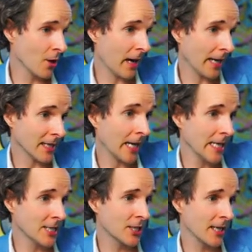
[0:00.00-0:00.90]
but I, I
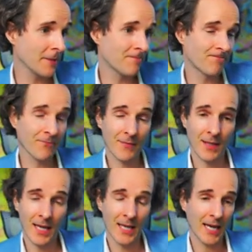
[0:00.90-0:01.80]
literally,
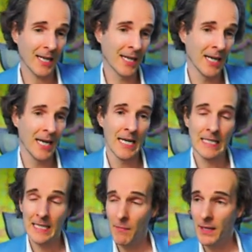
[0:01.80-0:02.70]

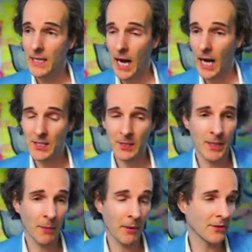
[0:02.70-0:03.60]
somebody asked
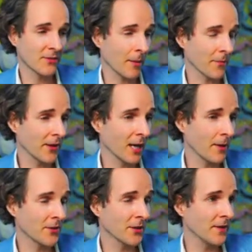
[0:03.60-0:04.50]
me about something
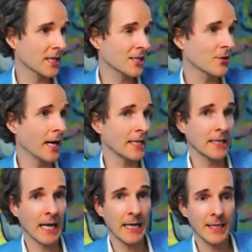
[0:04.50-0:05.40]
about the V I X trade and
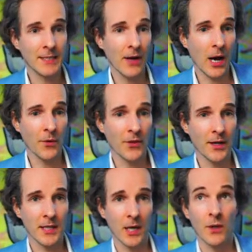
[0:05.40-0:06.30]
I clicked around with
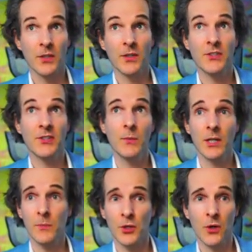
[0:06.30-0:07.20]
it and I wanted to see what
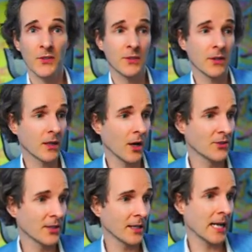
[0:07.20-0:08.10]
it would cost to close
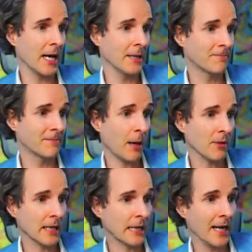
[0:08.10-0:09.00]
it. And I
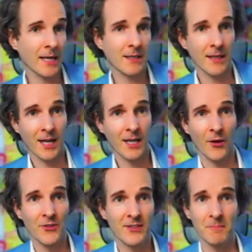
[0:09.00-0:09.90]
double clicked and I
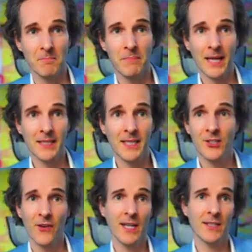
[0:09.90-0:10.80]
closed the bloody
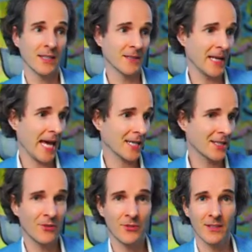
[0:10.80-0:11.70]
trade and it
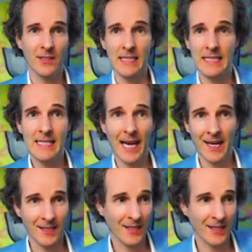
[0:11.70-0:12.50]
executed in a second.